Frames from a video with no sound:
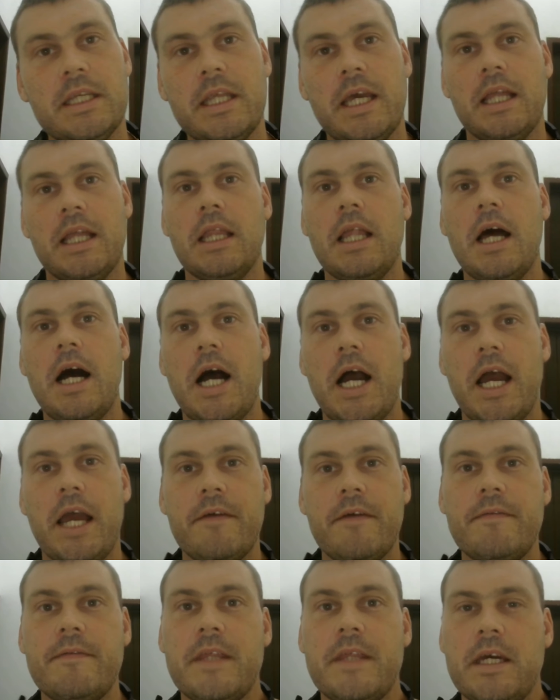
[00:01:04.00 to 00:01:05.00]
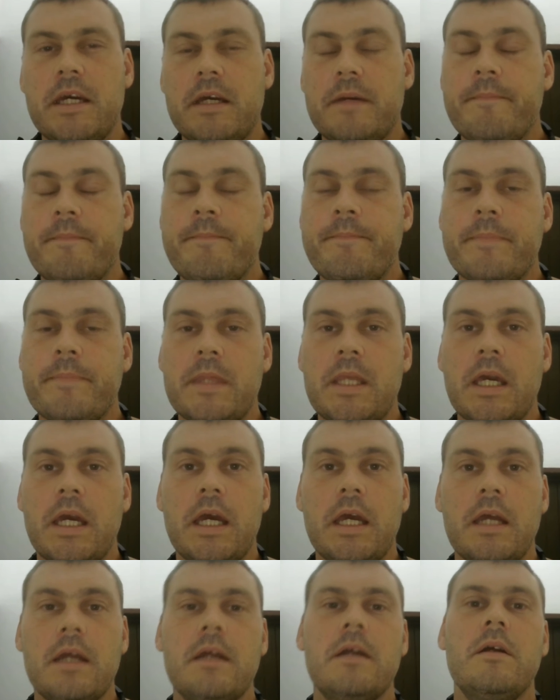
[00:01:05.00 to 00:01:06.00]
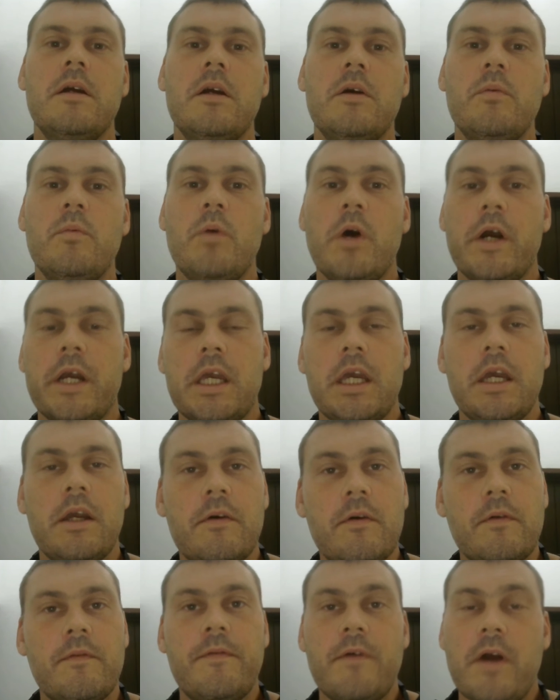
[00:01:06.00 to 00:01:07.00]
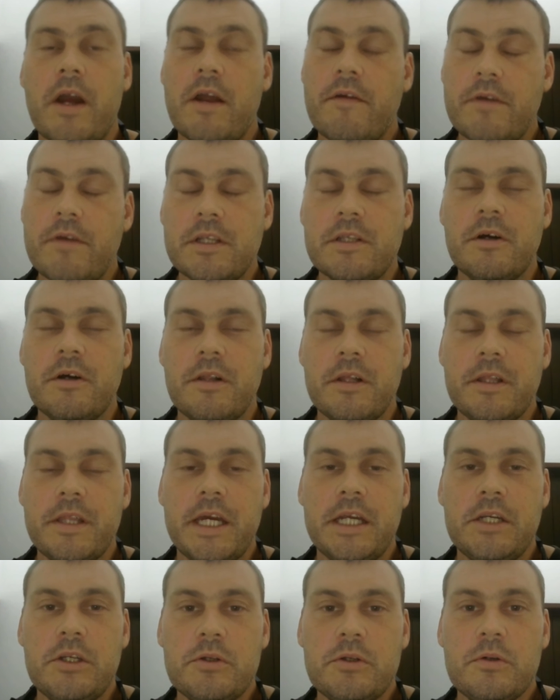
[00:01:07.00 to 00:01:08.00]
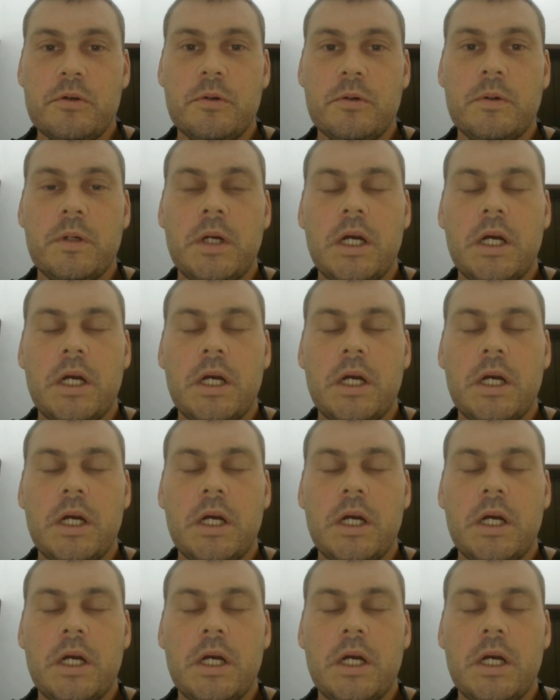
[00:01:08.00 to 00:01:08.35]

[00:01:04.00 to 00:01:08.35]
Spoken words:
their life. They're working for every dollar they do,